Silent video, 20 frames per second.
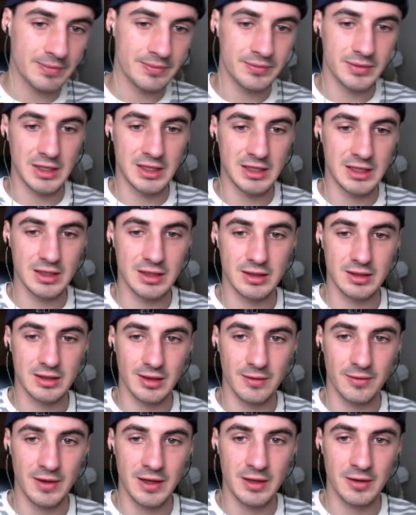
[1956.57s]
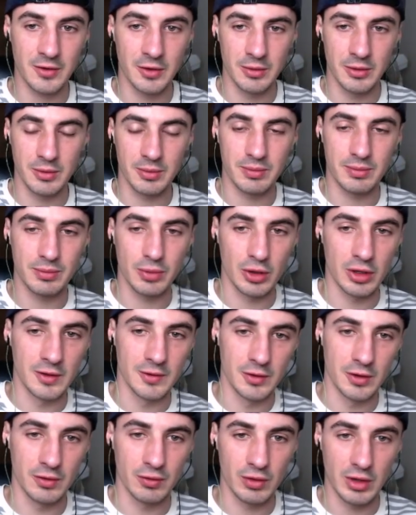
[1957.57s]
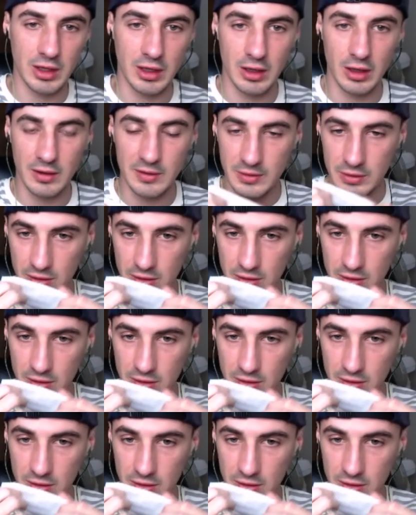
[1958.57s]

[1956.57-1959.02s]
This is, I think, from the point of view of Ricker, of